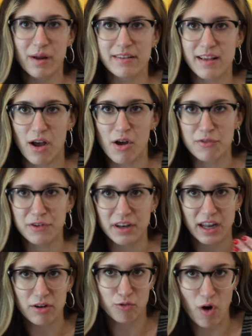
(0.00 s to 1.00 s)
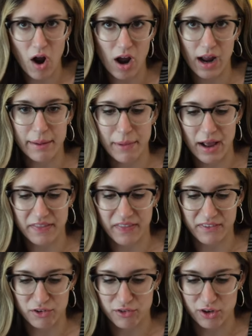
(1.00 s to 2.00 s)
myself and like Rhyme, and then
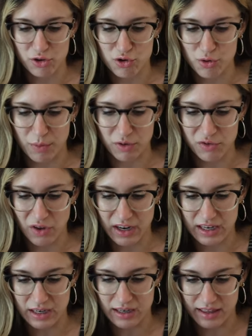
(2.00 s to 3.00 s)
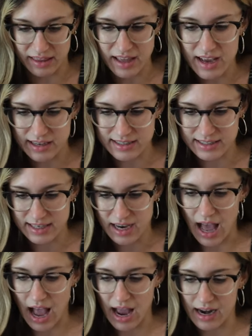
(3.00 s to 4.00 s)
there's YouTubers like this
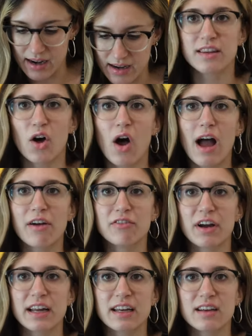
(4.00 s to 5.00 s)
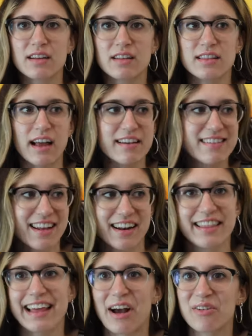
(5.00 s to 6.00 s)
that they'll have like less than a
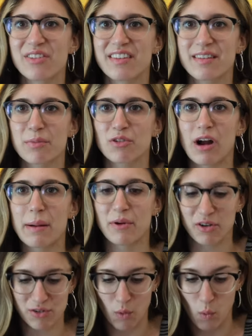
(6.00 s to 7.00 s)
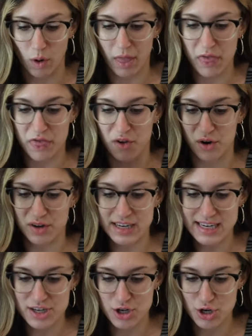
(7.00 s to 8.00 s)
thousand subscribers or
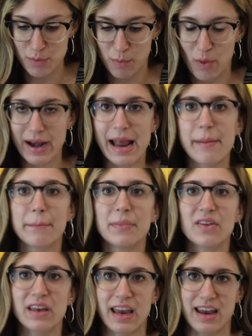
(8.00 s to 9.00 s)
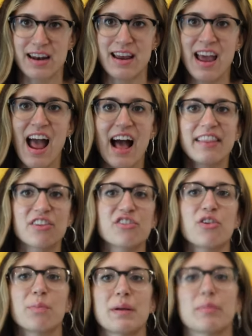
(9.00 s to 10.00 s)
32.8 million and there's
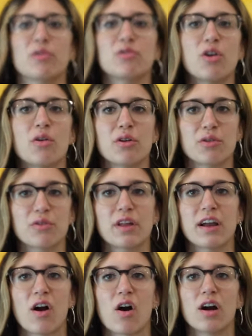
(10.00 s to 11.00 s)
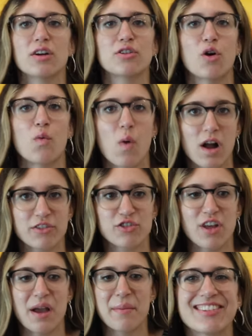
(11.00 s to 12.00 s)
still people who don't know who they are or don't watch
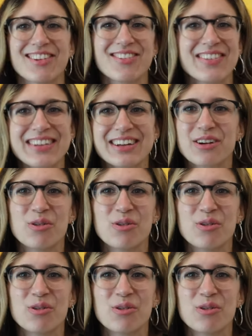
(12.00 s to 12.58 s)
them. It's just really